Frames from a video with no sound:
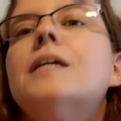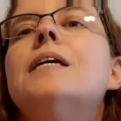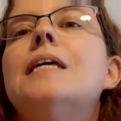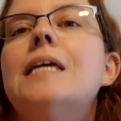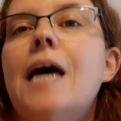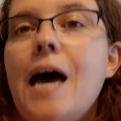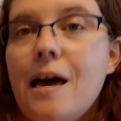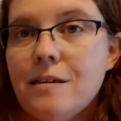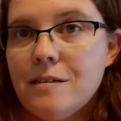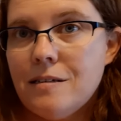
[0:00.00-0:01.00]

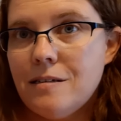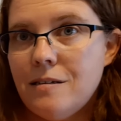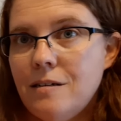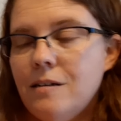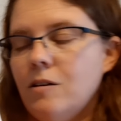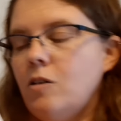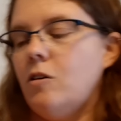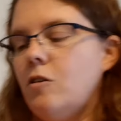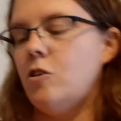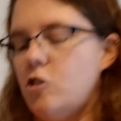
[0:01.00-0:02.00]
Yes.
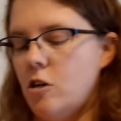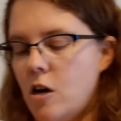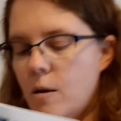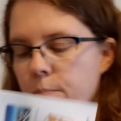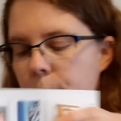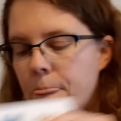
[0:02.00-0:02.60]
Good job.